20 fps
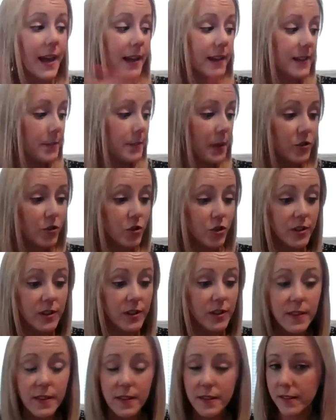
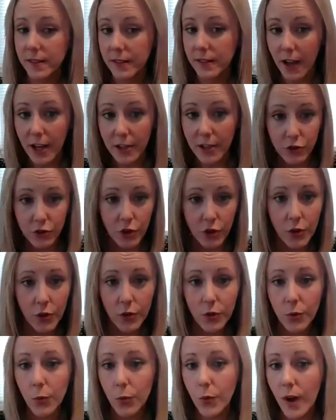Especially this not
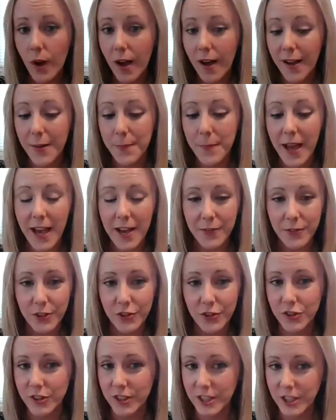so
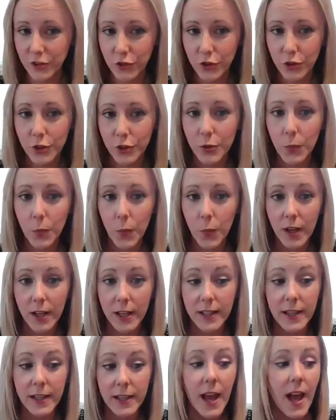average teacher
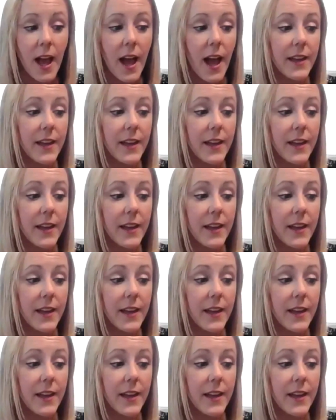one.